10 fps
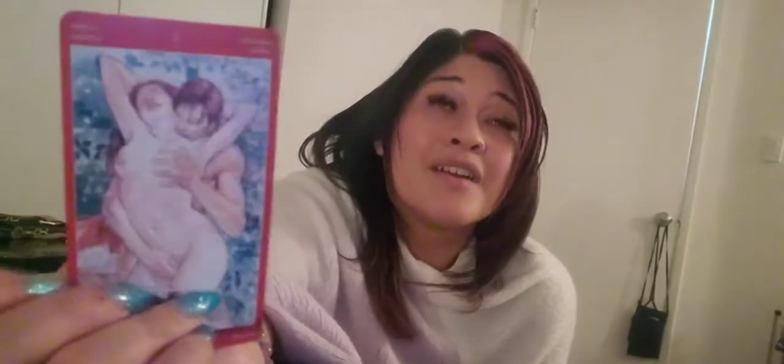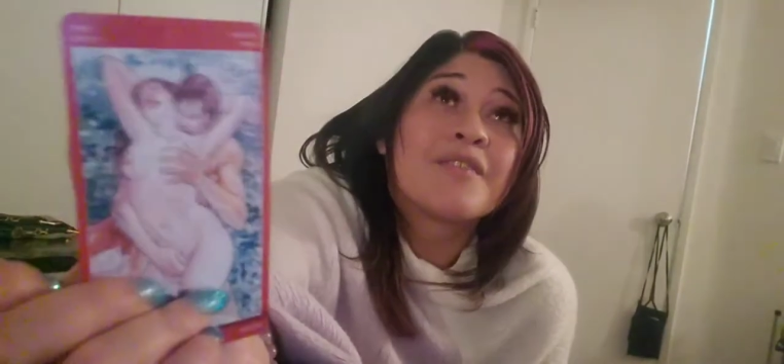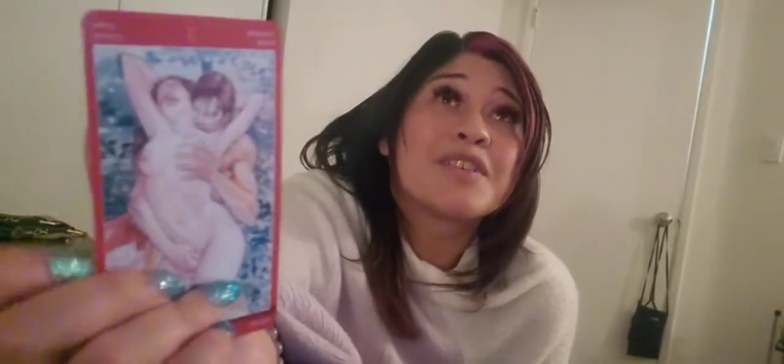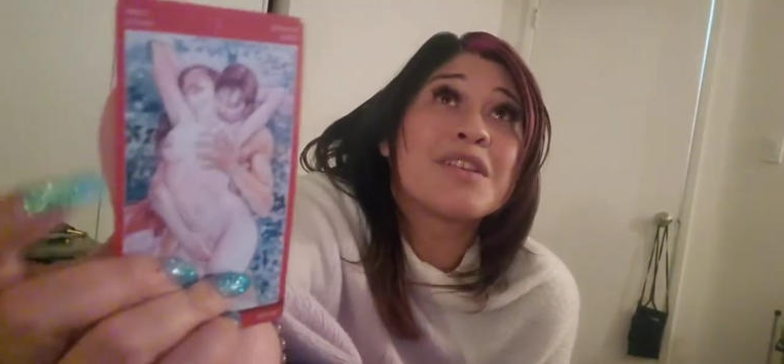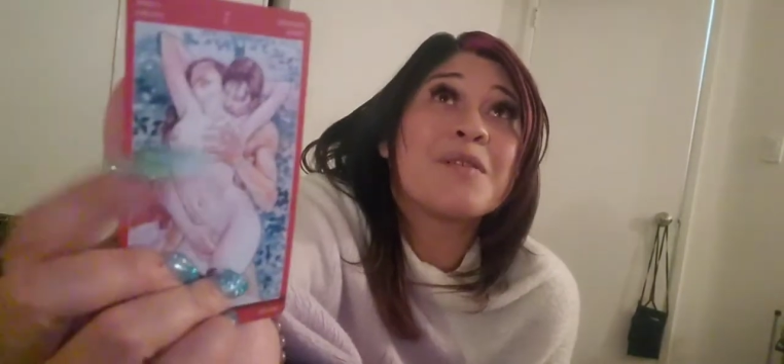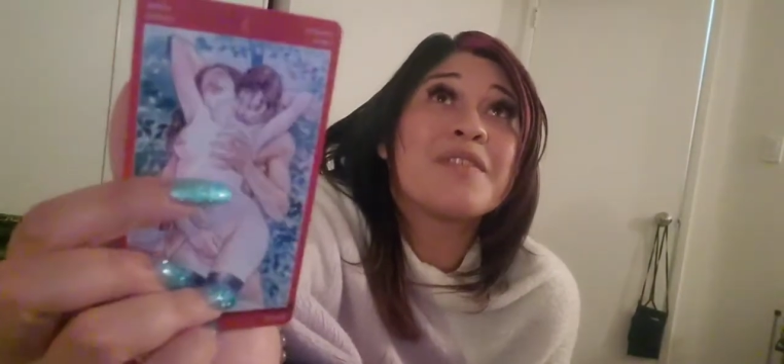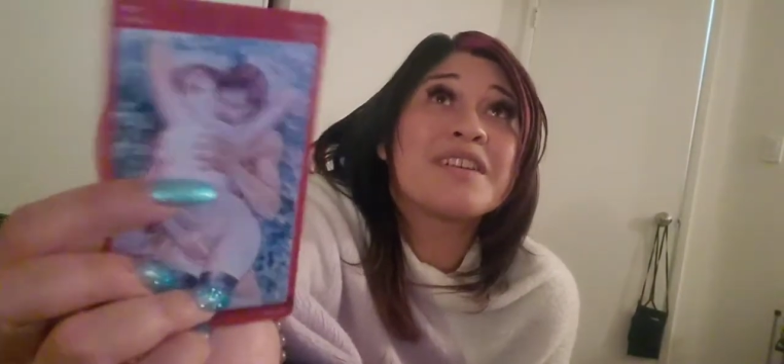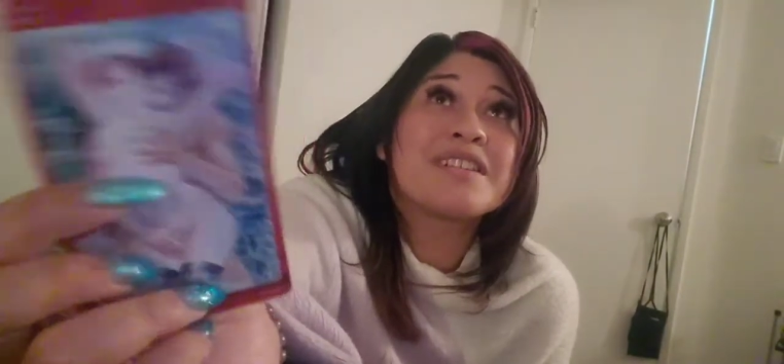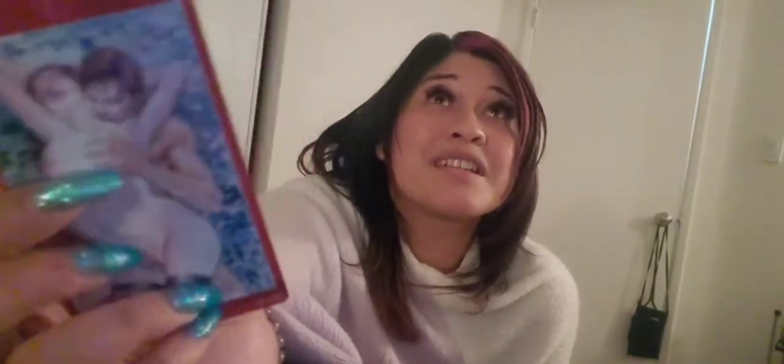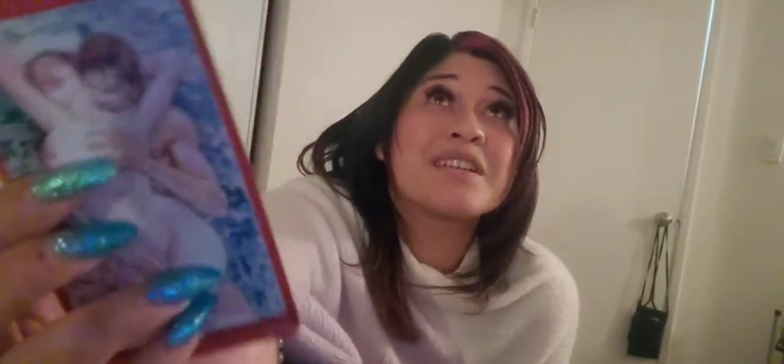for some of
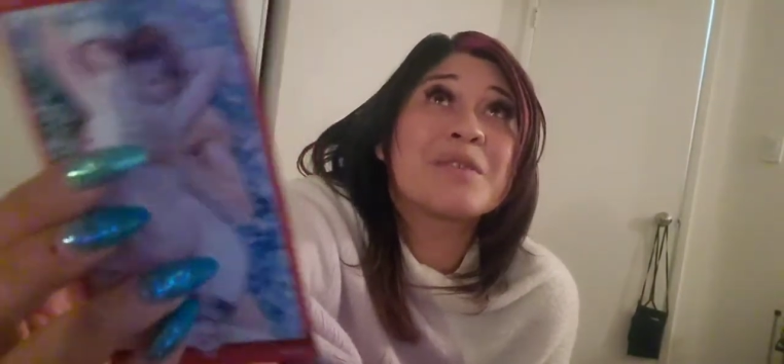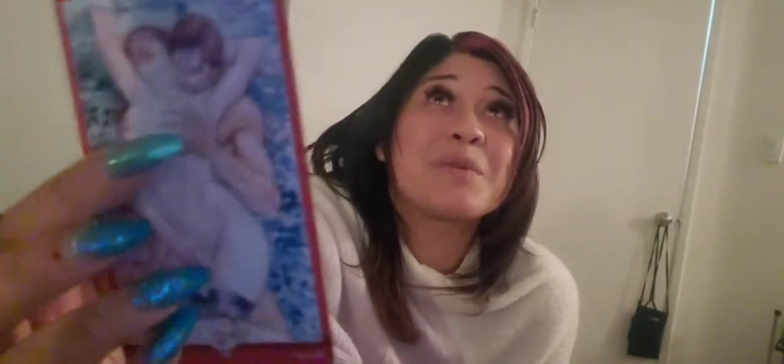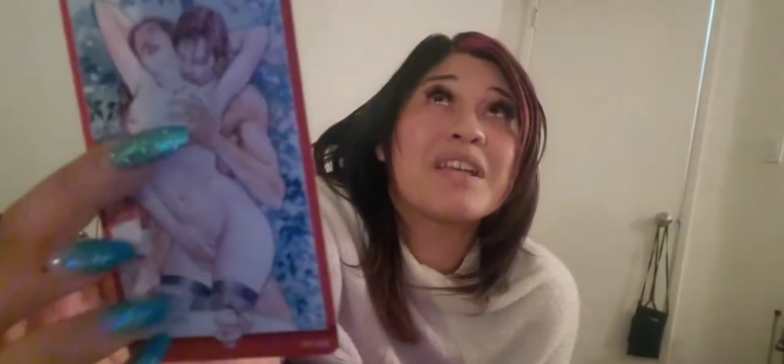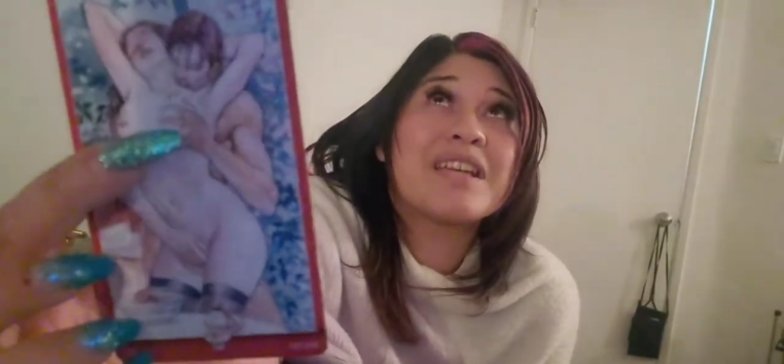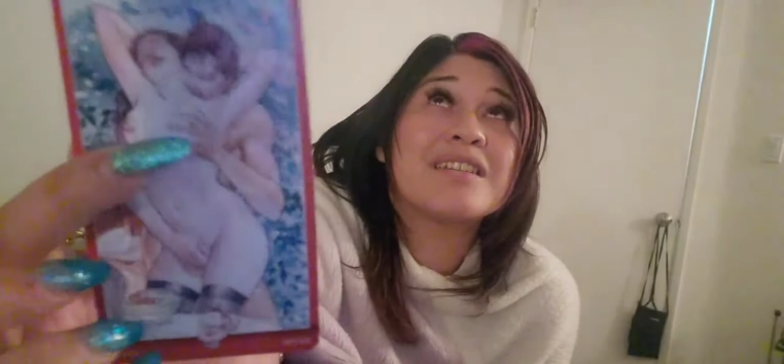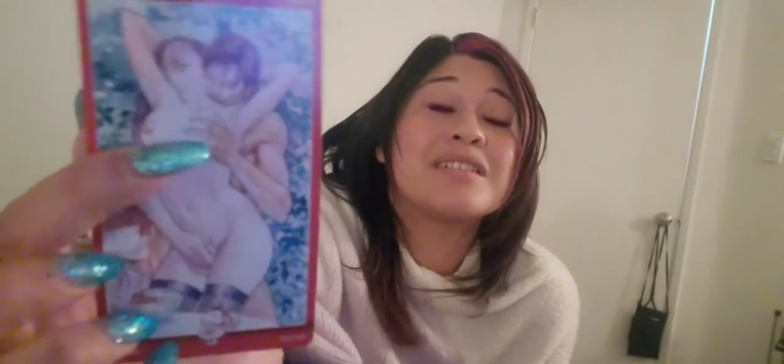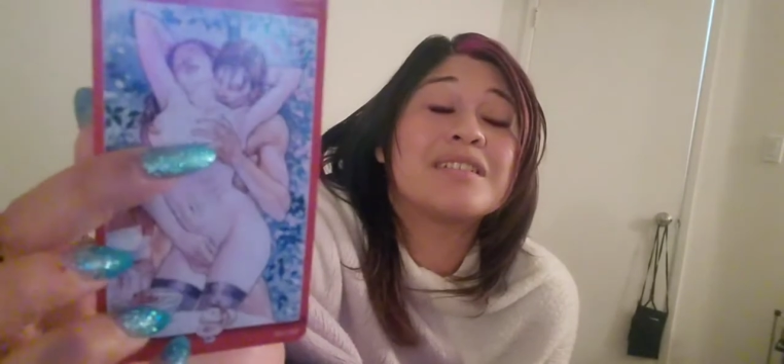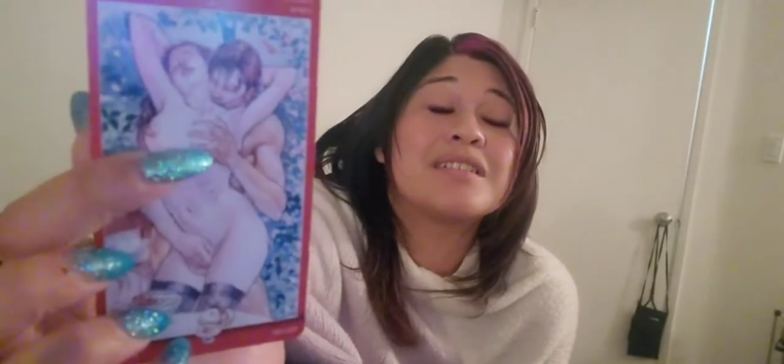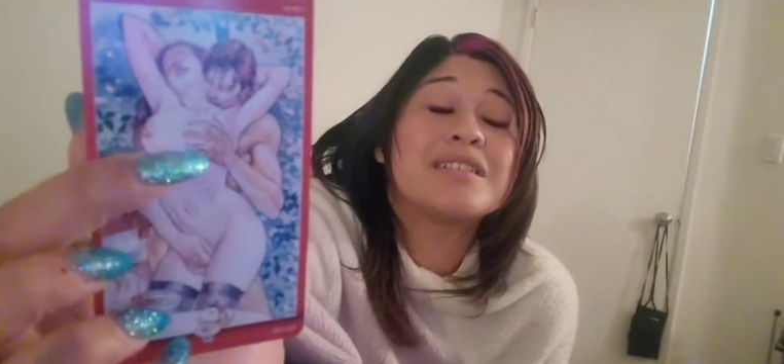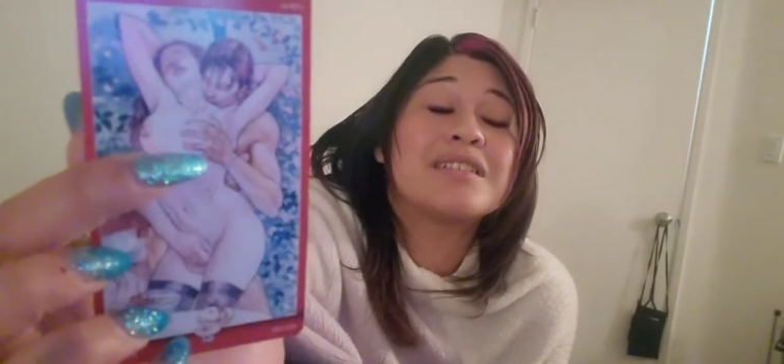us, it could be.
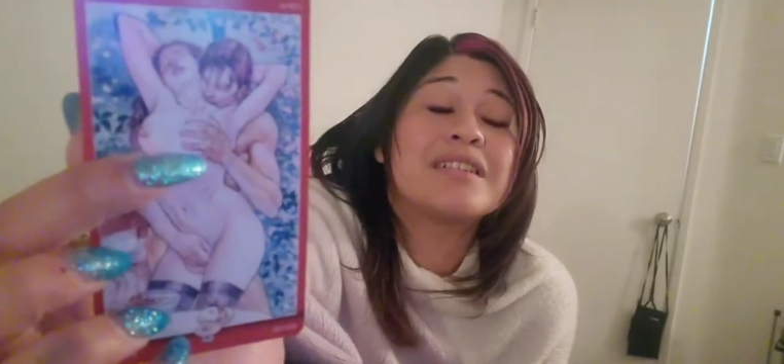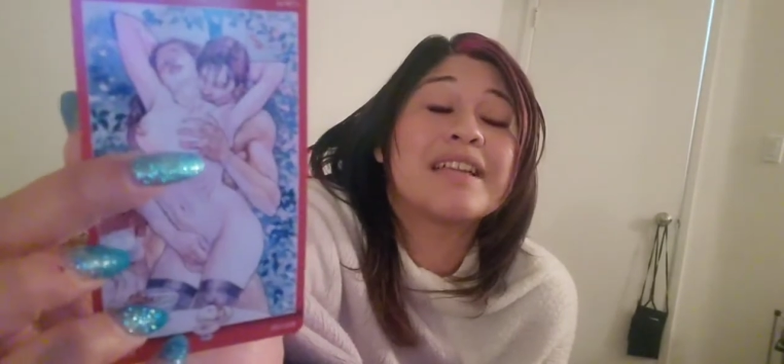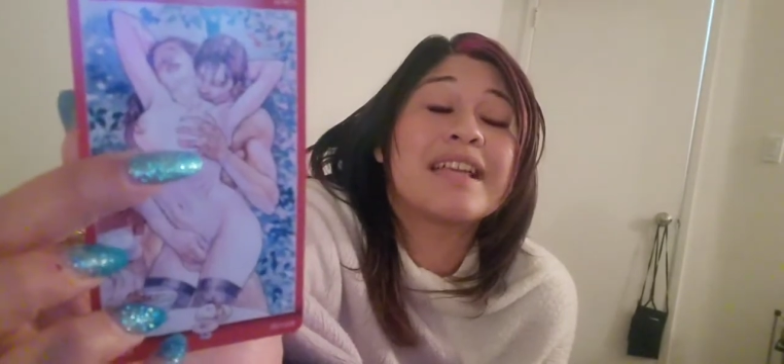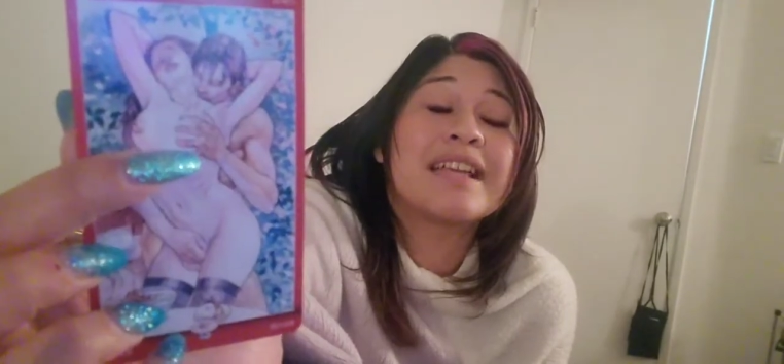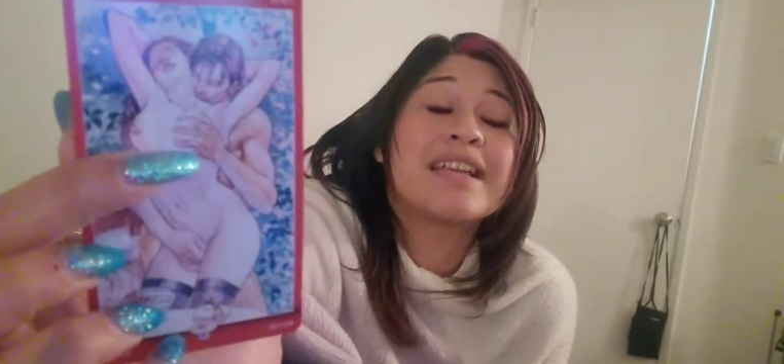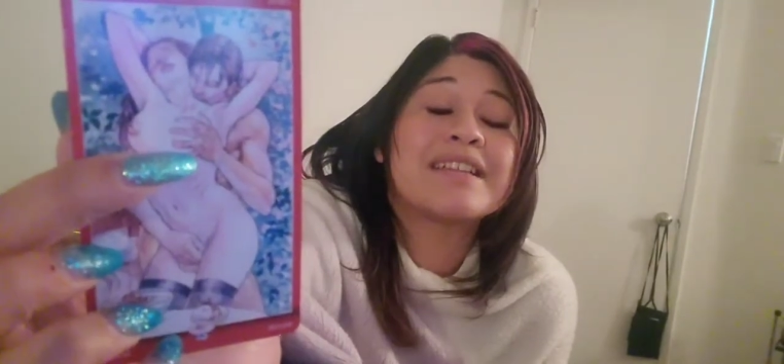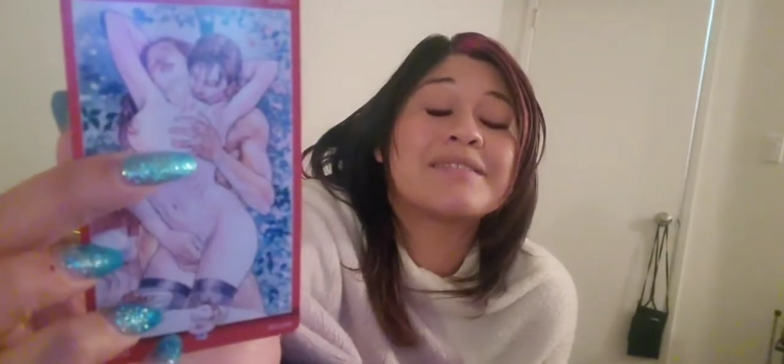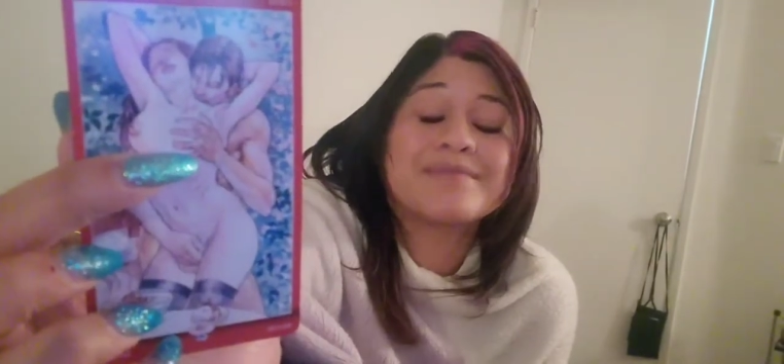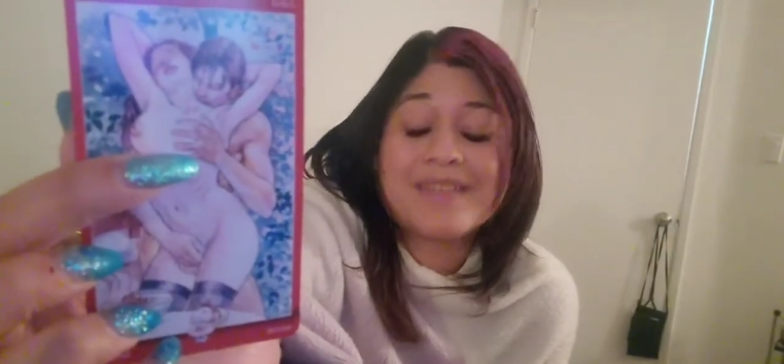Oh, I hate it.